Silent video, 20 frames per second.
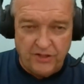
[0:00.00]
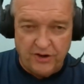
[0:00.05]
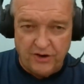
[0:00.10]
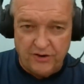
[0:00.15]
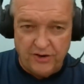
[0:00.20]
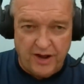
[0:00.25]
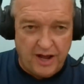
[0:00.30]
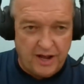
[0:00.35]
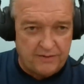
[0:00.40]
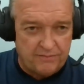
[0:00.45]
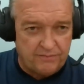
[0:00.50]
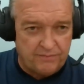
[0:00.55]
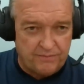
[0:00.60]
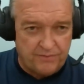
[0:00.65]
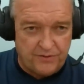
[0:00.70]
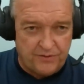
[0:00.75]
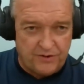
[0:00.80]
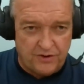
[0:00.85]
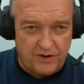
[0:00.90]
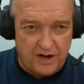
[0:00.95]
They're not
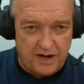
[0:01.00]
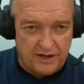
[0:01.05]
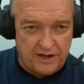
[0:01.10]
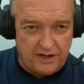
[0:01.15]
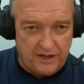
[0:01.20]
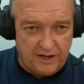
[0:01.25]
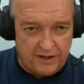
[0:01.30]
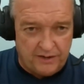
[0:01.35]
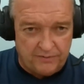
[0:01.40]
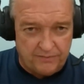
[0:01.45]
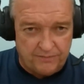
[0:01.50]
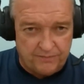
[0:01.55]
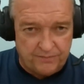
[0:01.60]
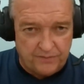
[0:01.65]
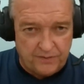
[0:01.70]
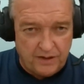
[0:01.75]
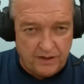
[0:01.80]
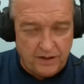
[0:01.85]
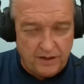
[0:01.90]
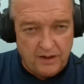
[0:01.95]
in.
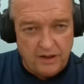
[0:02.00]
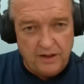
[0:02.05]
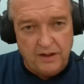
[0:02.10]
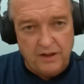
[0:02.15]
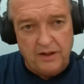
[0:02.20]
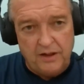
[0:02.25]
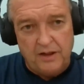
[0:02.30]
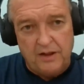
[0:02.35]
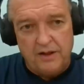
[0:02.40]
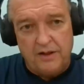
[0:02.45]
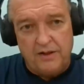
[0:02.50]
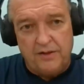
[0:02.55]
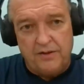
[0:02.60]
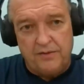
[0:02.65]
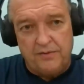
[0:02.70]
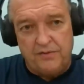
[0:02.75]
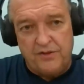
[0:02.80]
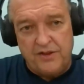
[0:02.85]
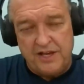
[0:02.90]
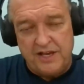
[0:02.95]

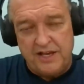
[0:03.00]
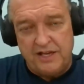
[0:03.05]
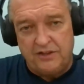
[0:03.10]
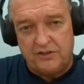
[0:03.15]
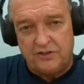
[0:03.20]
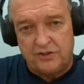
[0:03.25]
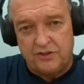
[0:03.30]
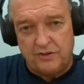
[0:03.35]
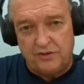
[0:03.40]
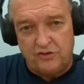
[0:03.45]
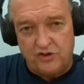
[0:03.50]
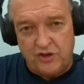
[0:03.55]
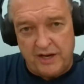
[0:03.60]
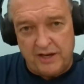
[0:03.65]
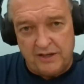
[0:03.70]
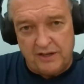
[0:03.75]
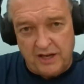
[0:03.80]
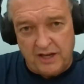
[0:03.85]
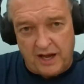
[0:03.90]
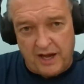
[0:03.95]
These
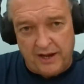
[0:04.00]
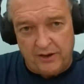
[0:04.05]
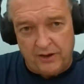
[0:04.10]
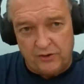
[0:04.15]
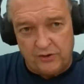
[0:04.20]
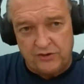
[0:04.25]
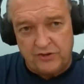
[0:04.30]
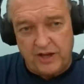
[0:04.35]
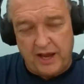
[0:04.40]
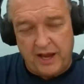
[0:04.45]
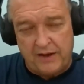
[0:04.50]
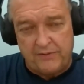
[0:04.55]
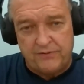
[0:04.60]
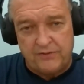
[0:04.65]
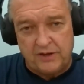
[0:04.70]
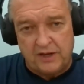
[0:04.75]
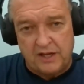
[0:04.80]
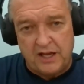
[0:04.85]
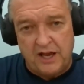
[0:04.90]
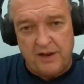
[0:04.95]
Gentiles
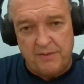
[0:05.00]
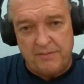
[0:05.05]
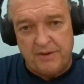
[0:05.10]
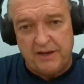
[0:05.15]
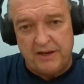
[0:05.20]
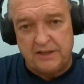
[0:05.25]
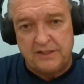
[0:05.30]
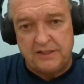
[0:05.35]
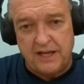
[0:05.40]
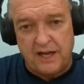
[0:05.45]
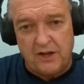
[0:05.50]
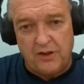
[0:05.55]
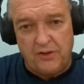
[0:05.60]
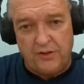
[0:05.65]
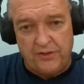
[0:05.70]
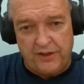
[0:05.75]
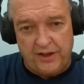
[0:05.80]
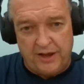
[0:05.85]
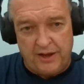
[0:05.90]
have to come and tell